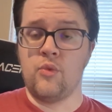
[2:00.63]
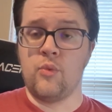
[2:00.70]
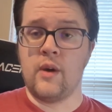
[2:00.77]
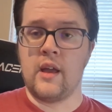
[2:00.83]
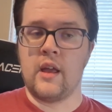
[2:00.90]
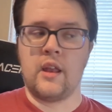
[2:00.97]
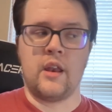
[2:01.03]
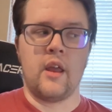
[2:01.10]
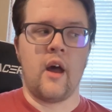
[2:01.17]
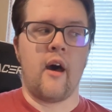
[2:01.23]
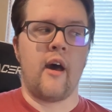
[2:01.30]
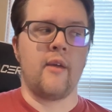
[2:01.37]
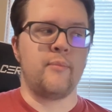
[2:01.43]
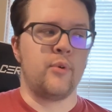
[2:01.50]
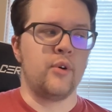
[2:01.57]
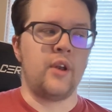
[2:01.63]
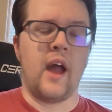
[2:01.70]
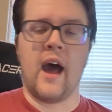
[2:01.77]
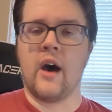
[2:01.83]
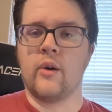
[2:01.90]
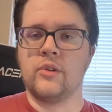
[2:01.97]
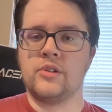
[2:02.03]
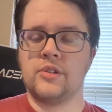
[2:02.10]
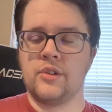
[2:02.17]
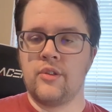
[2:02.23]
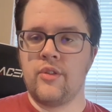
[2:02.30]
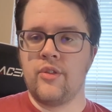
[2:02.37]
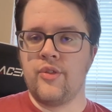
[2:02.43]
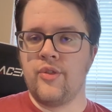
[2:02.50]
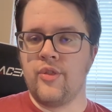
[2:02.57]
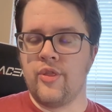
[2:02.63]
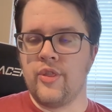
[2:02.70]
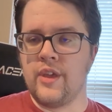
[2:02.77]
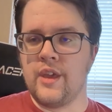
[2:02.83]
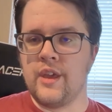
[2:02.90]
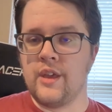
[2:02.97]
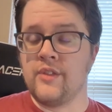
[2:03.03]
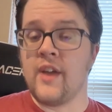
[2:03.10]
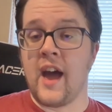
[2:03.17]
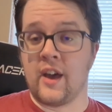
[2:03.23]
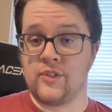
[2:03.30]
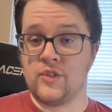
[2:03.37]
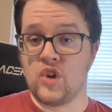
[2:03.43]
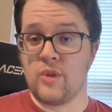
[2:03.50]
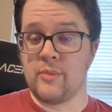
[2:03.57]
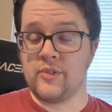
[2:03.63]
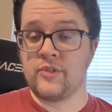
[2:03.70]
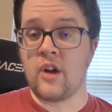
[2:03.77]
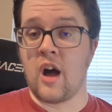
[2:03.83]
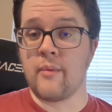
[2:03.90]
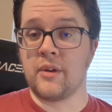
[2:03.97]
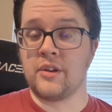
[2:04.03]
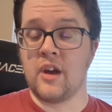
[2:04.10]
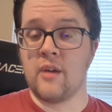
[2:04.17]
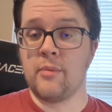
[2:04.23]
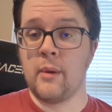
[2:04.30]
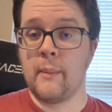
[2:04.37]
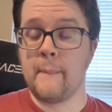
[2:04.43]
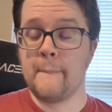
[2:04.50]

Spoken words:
when I put out the Taxidermist comic dub.